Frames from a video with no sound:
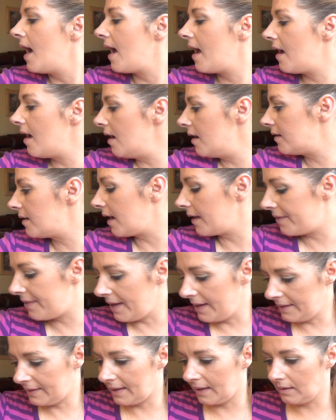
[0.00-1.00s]
And I
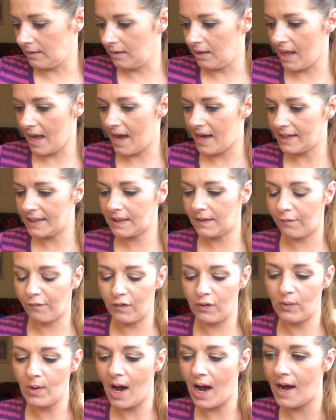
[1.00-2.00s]
think the last
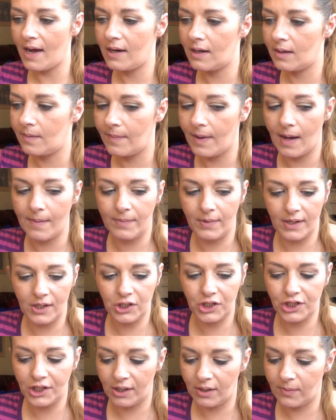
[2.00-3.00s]
food item I'm going to
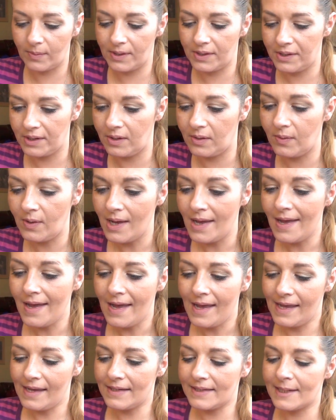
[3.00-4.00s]
share with you
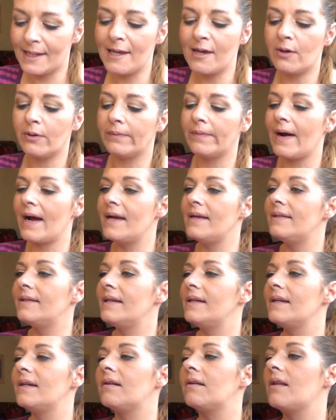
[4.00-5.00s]
is the
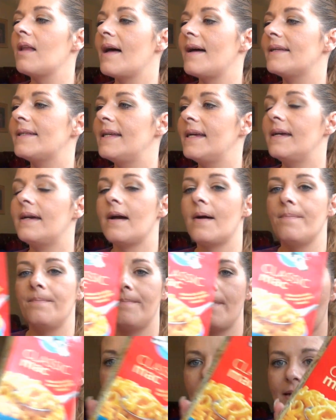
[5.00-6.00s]
Horizon Classic
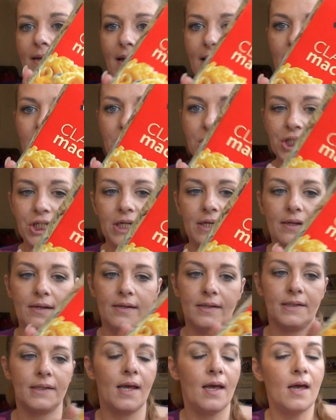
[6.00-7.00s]
Mac and
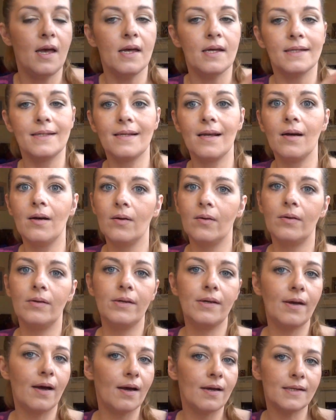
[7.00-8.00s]
Cheese. So,
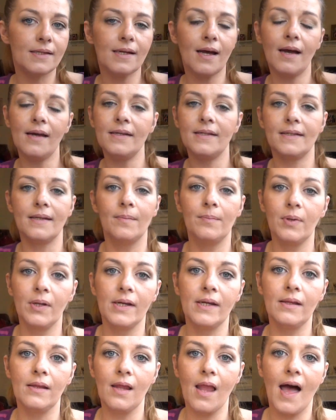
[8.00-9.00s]
you guys, I
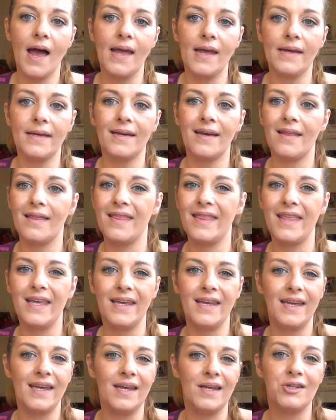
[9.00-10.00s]
simply like
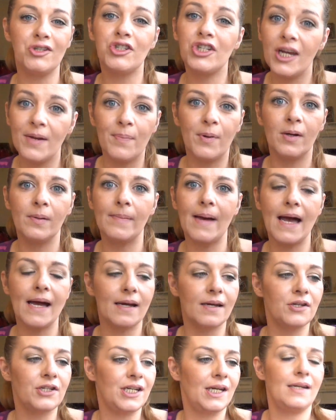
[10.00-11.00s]
the cheaper
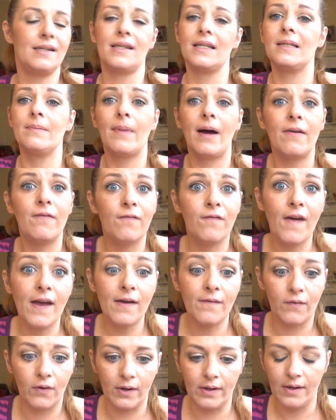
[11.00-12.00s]
mac and cheese. It's my
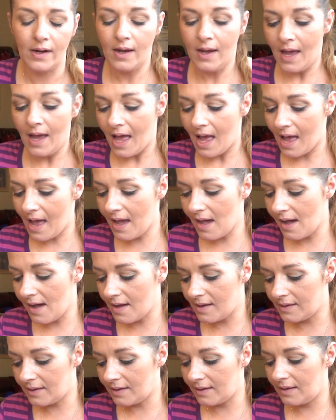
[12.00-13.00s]
favorite.
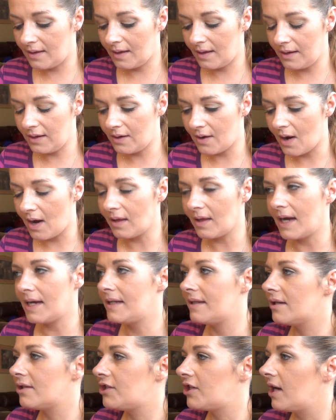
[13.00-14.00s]
And, you know, I
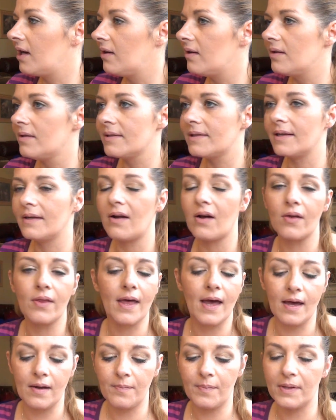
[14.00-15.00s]
like the shells and all
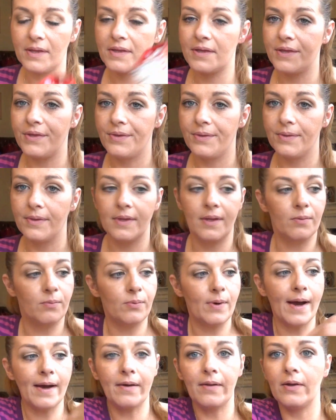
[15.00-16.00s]
that, but the
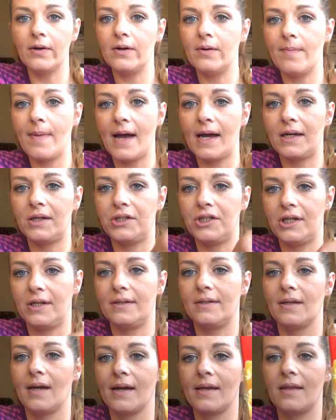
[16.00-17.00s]
regular mac and
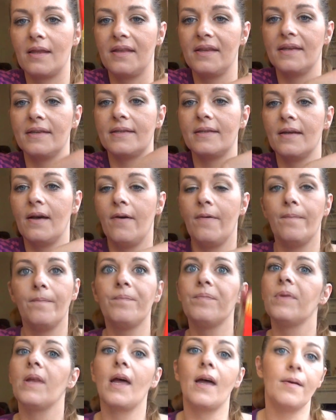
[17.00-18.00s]
cheese like this,
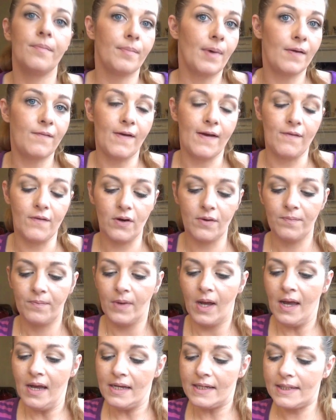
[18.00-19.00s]
my favorite.
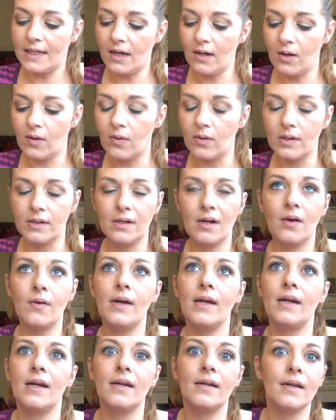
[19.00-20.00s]
So, you know,
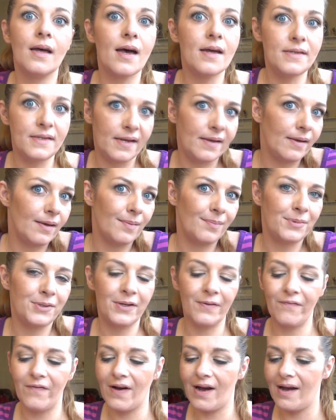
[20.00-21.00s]
in an attempt
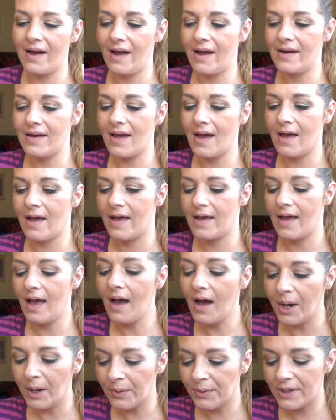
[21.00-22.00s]
to find a
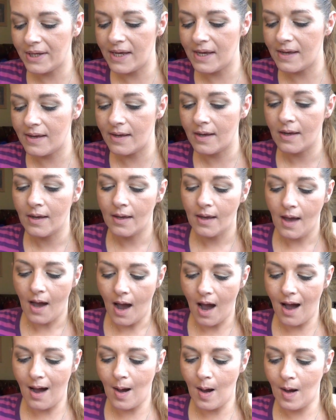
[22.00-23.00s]
healthy,
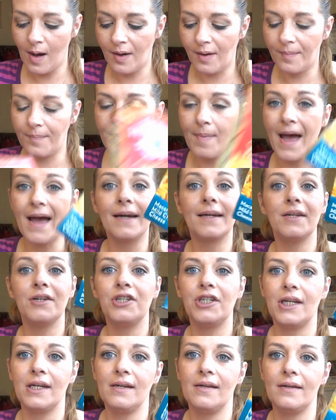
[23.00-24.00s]
um, mac and
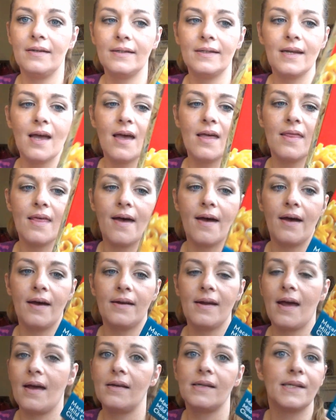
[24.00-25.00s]
cheese
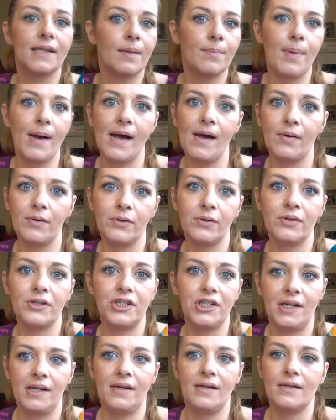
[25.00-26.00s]
that has the powder
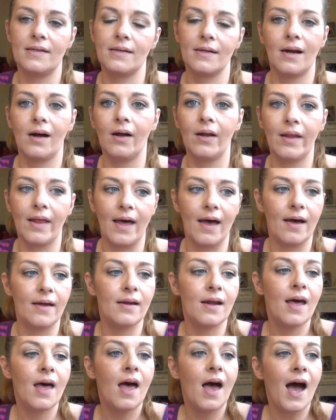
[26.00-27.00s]
cheese and all that.